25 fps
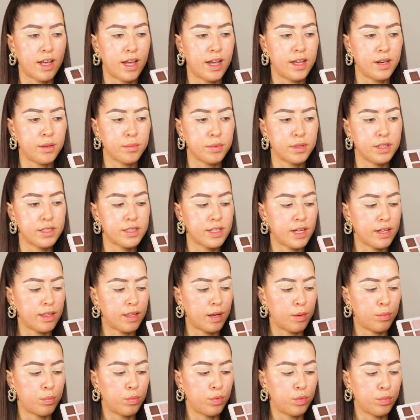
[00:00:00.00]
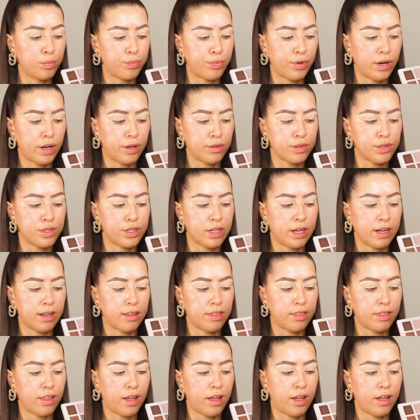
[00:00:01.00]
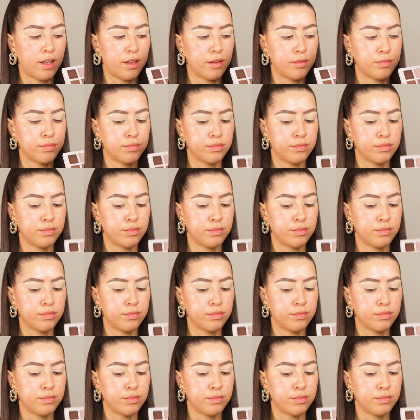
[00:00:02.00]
and I'm going to take that warm brown shade there.